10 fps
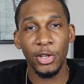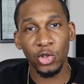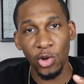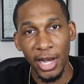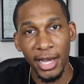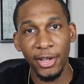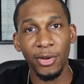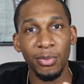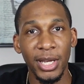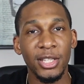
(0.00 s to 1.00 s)
Try
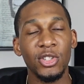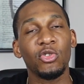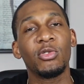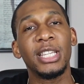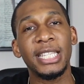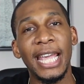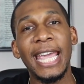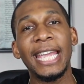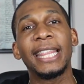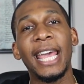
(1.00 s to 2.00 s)
your best to
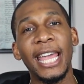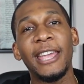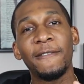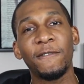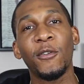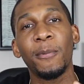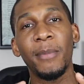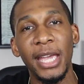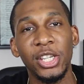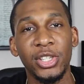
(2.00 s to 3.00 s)
retain that
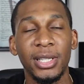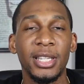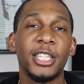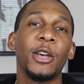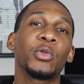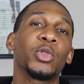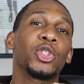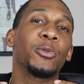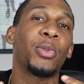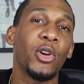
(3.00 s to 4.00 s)
information. This helps with
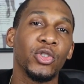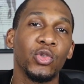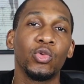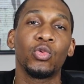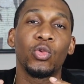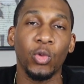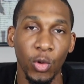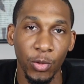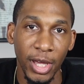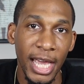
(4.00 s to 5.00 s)
your personal
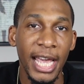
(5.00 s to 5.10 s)
growth.